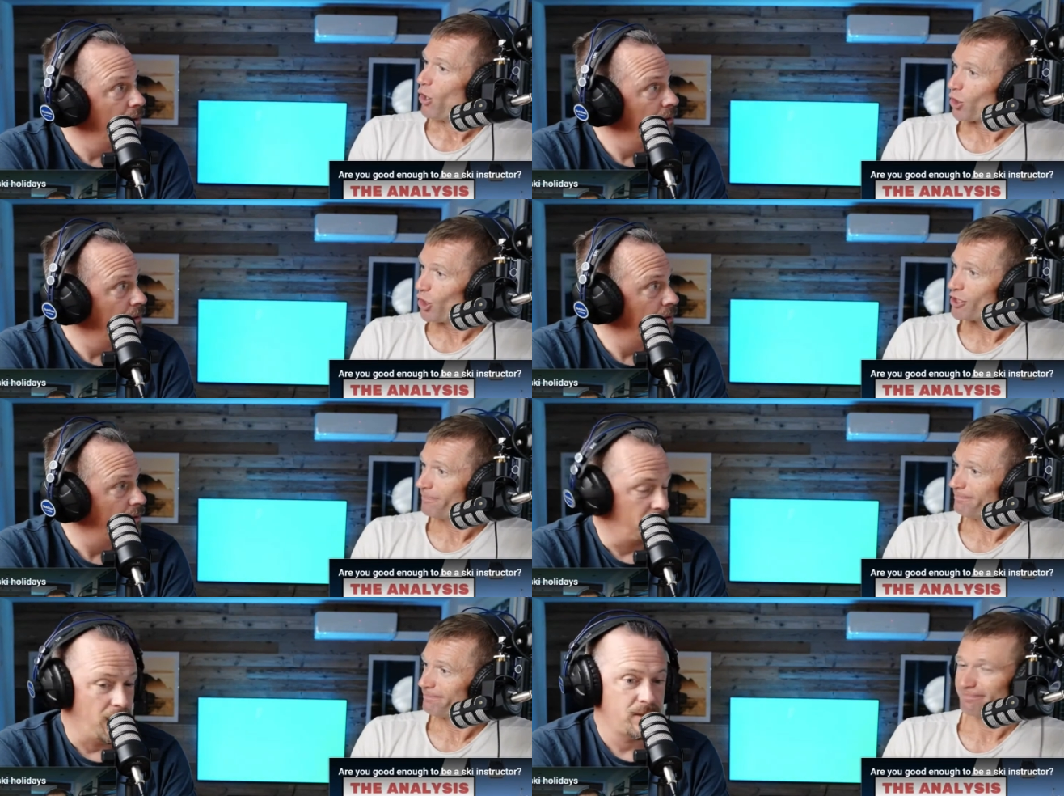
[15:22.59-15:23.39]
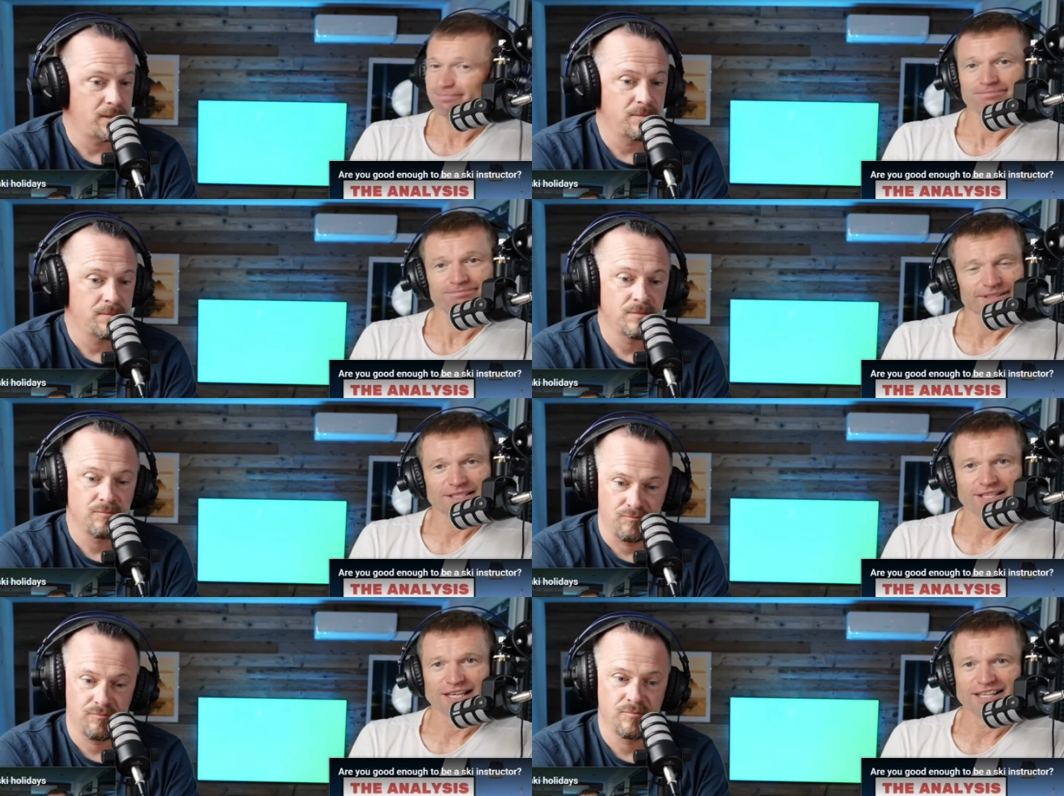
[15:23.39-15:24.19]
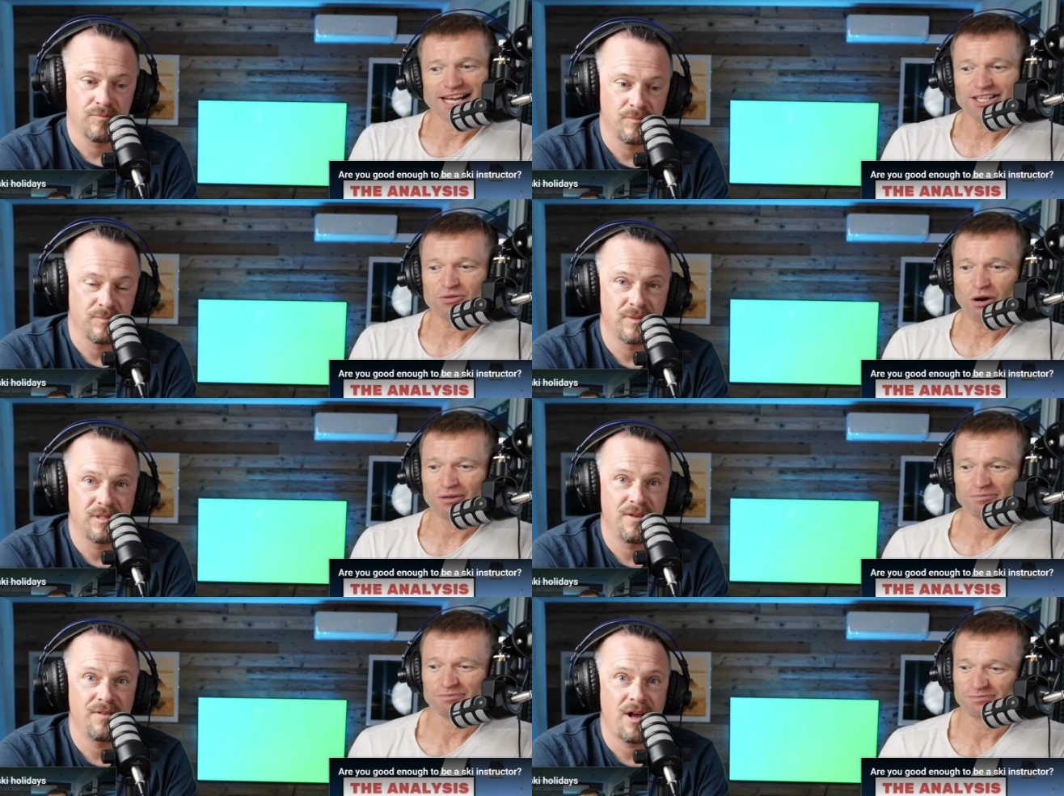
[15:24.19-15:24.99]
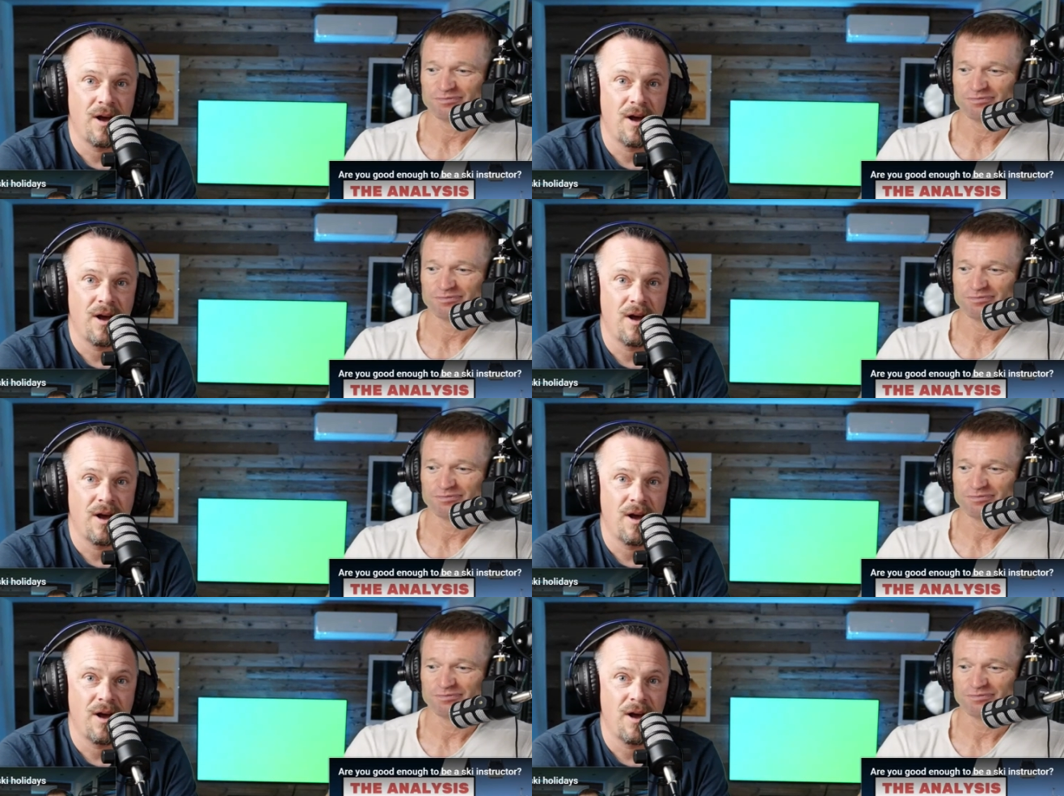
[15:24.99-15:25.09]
Speaker 1: All good. Yes. See you in the next one. Give